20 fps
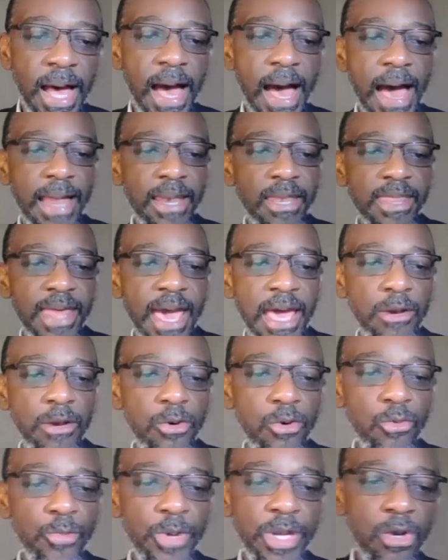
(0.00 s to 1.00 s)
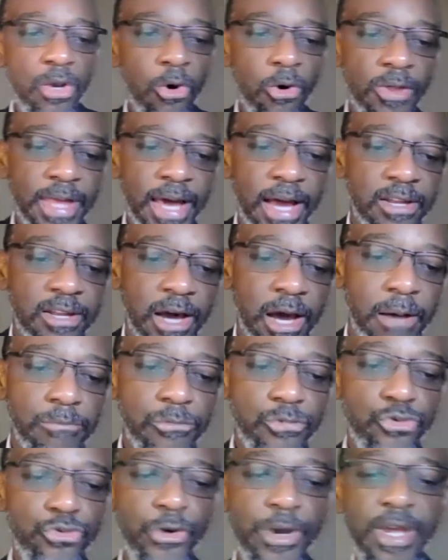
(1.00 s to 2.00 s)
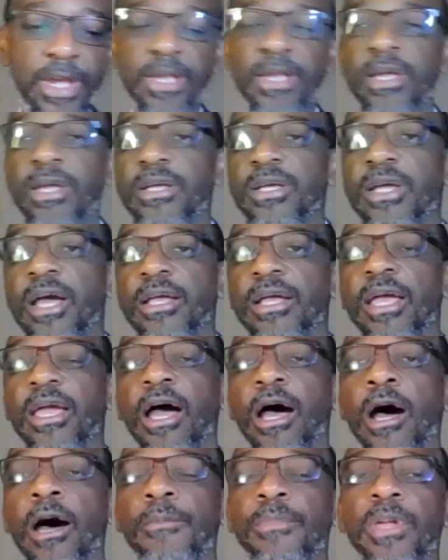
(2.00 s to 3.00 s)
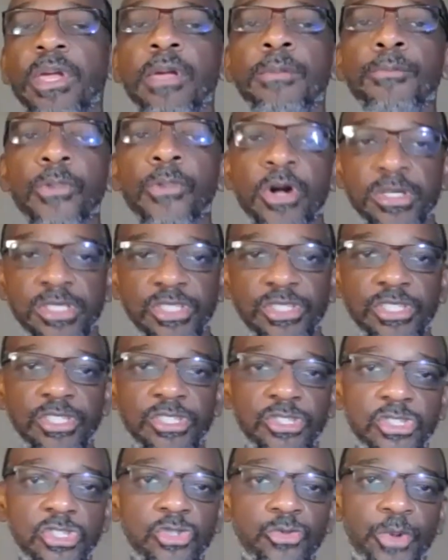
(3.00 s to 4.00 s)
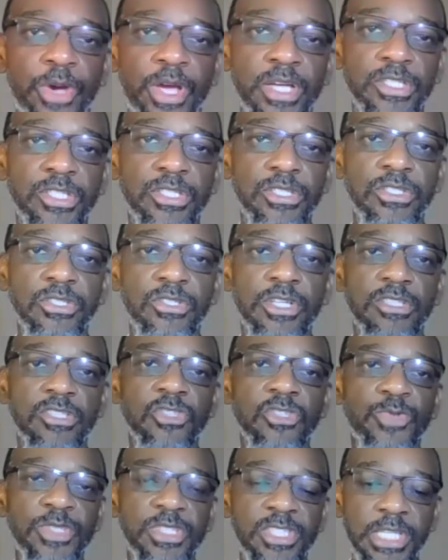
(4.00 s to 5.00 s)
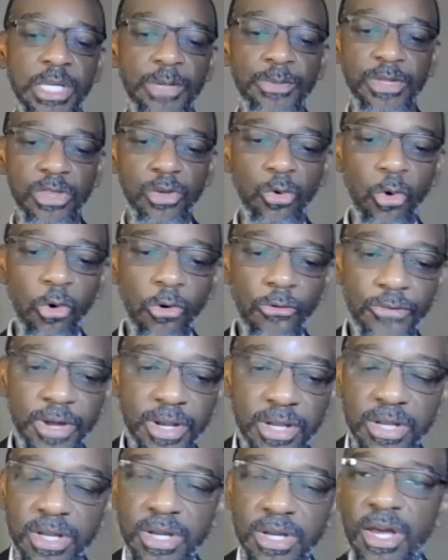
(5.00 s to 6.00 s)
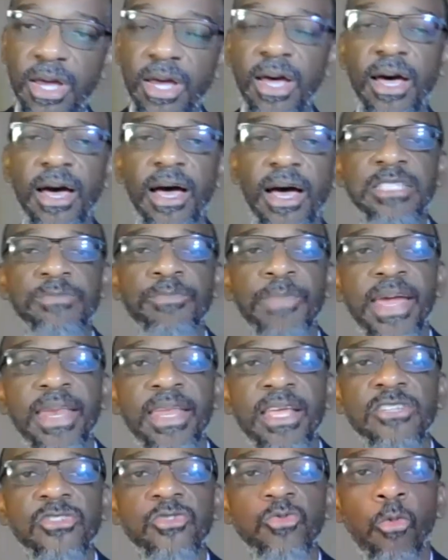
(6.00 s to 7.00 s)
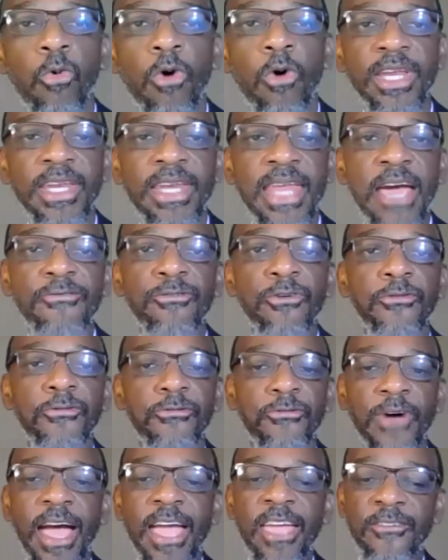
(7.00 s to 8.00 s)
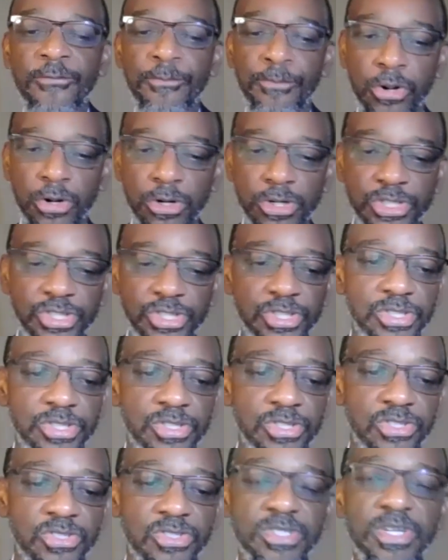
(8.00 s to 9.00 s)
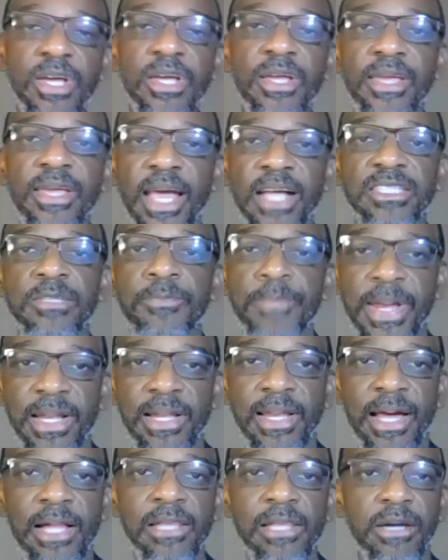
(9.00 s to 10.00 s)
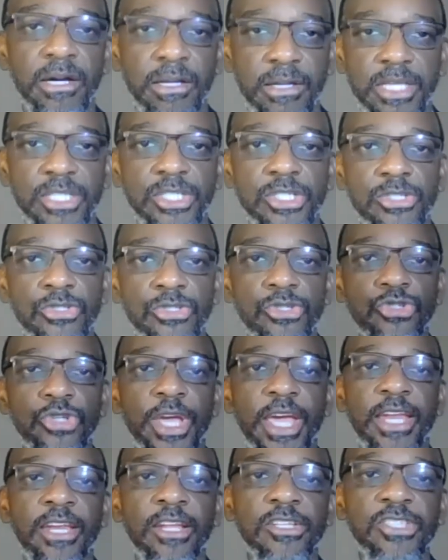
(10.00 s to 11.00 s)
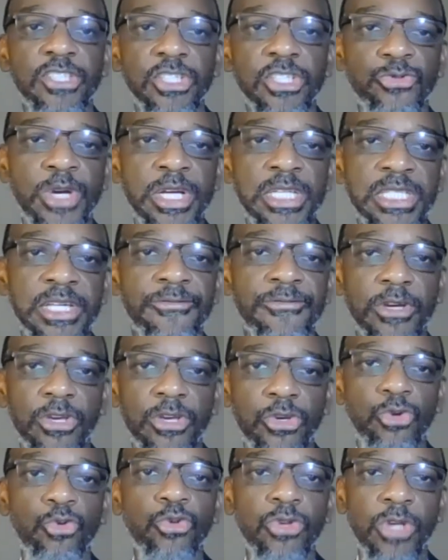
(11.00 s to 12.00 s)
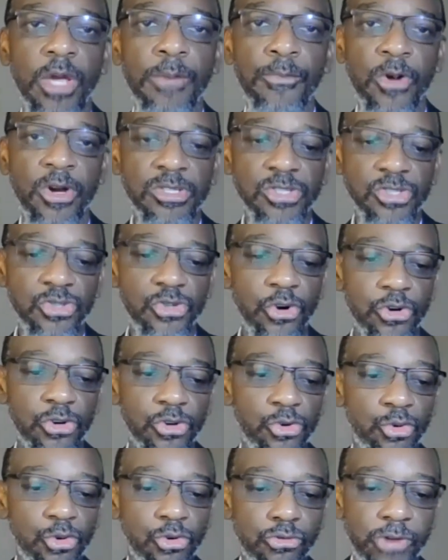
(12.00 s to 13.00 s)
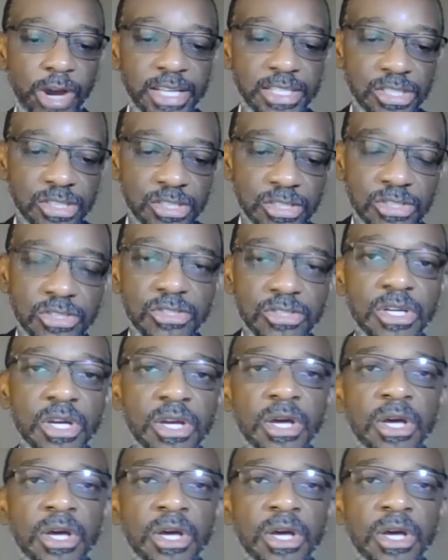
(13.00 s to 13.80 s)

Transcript: And then we know that during emergency situations, such as we see with COVID, as many as one in every five persons gets a mental health condition in a situation of acute emergency or acute crisis.